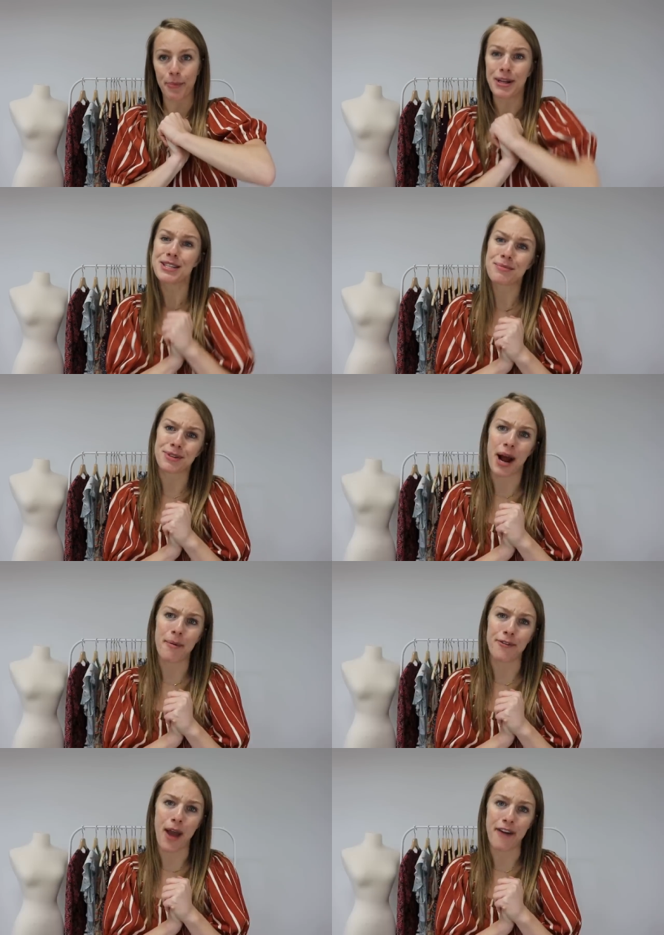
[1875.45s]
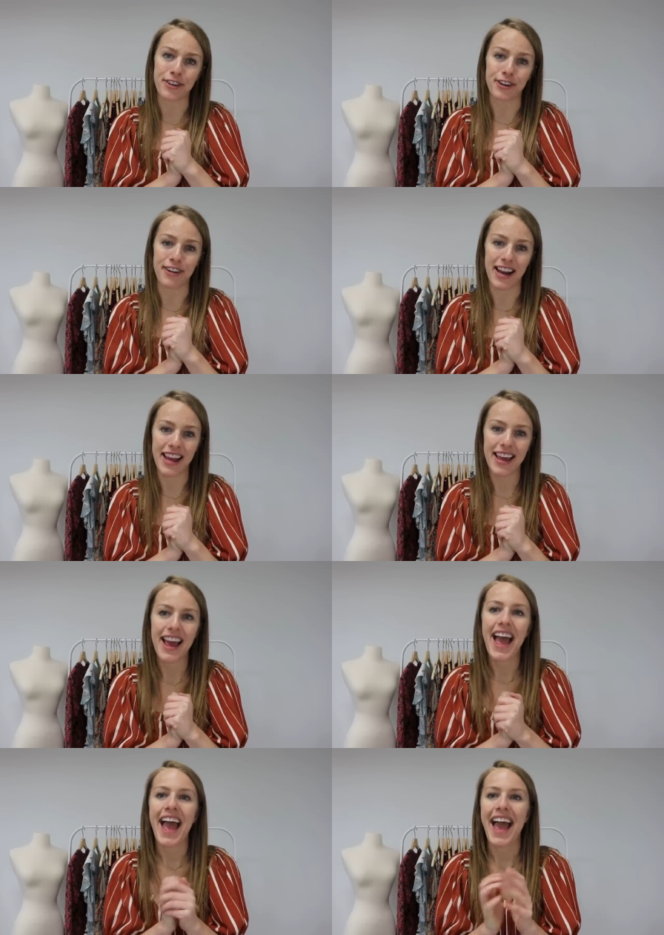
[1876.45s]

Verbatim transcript: Please subscribe if you haven't already.